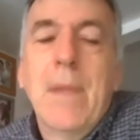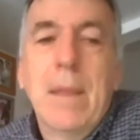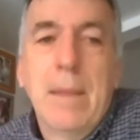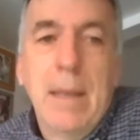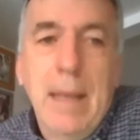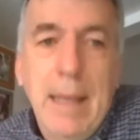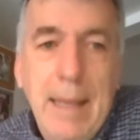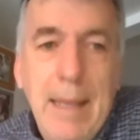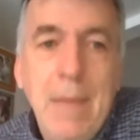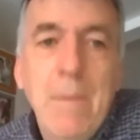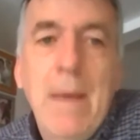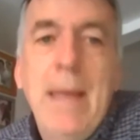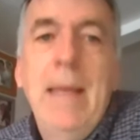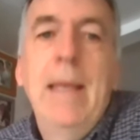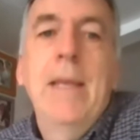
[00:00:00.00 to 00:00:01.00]
that he
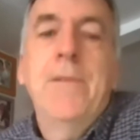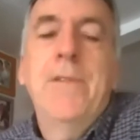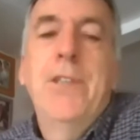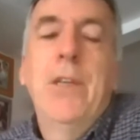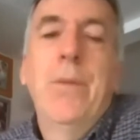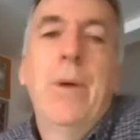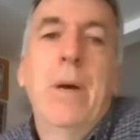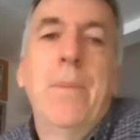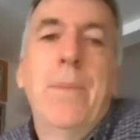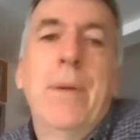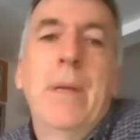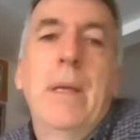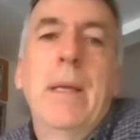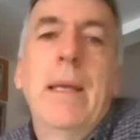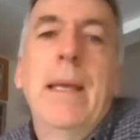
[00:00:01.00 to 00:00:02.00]
may lift you up
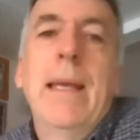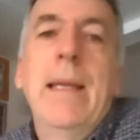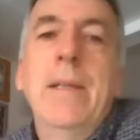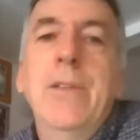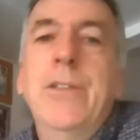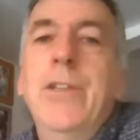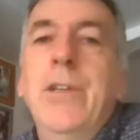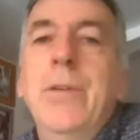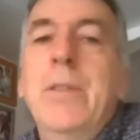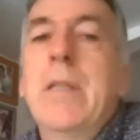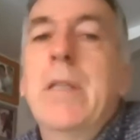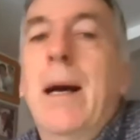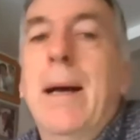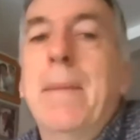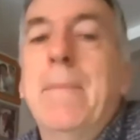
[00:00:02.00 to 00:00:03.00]
in due
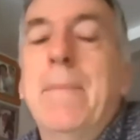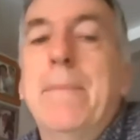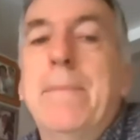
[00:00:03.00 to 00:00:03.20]
time.